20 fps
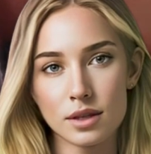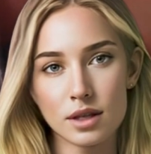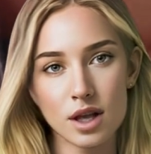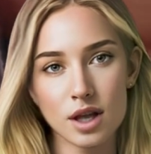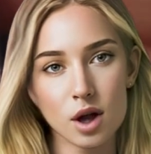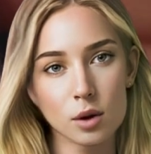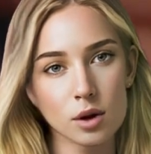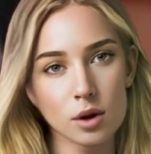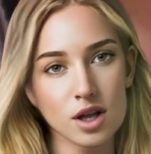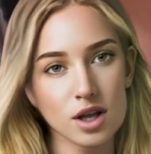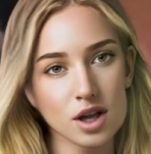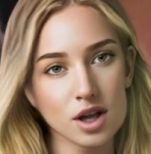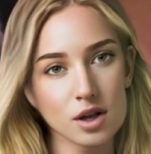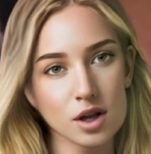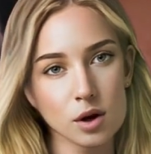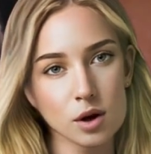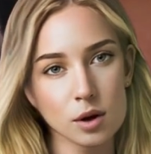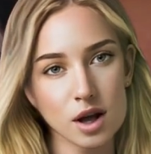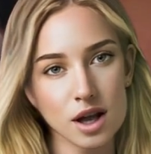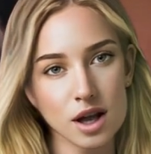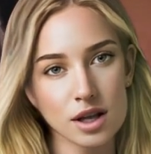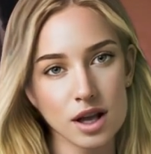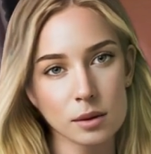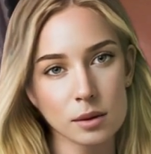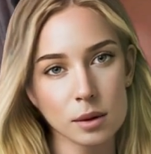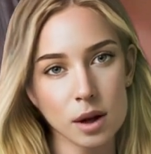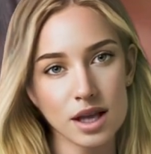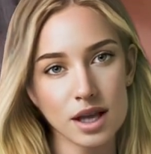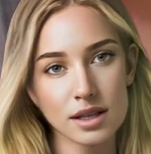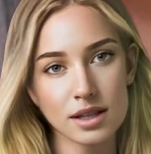The original New
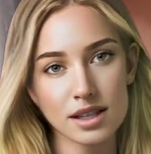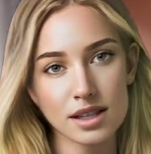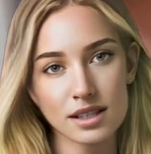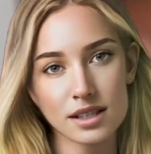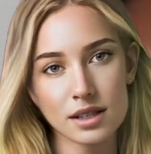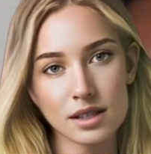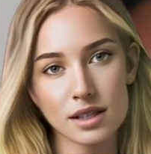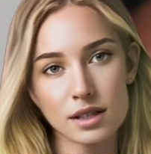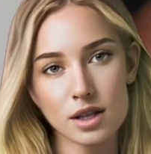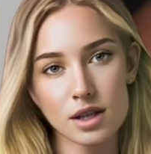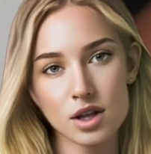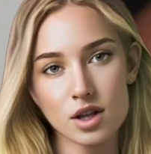England pieces,